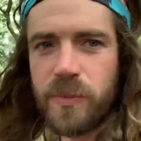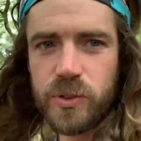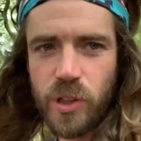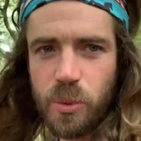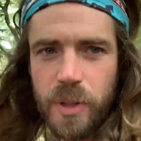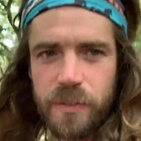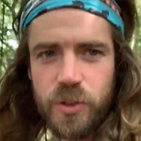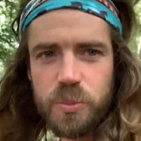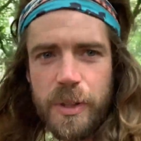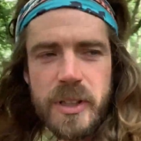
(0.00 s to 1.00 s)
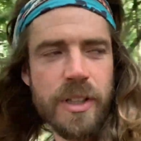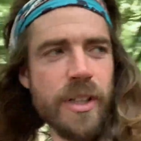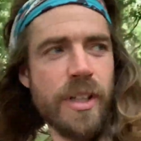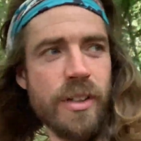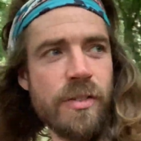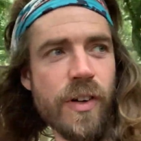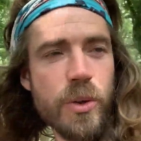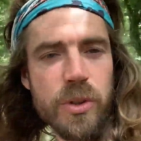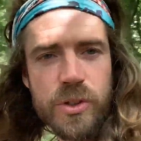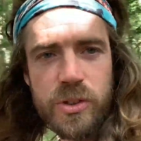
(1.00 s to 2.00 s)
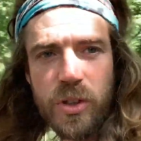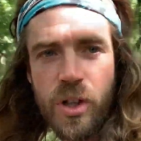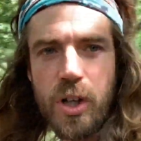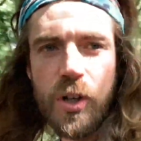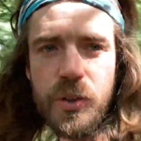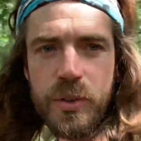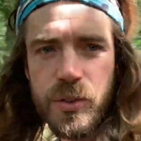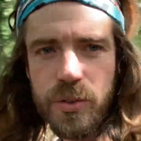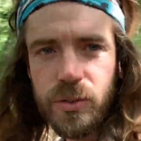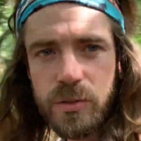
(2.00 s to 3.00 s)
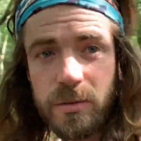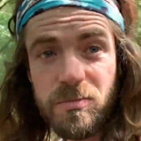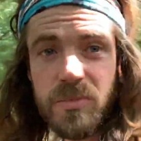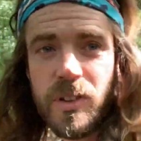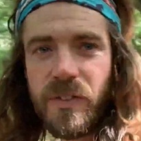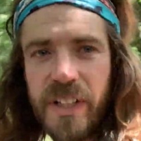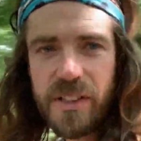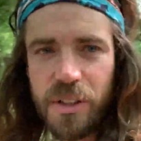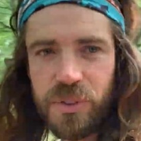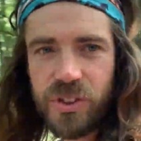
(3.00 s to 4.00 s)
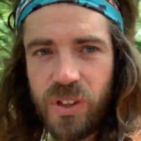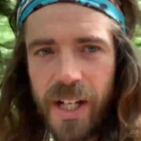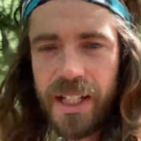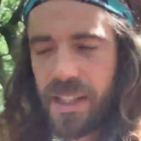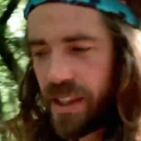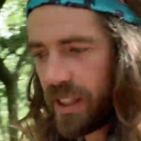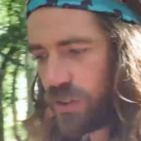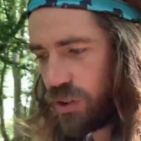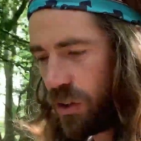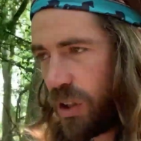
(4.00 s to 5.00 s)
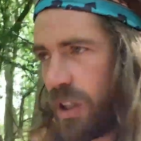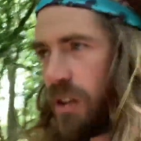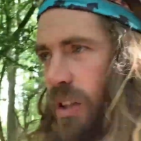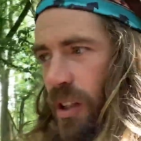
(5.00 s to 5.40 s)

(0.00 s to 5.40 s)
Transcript: or so, where I've just been focused a lot on effectively recycling things, you know, like I'm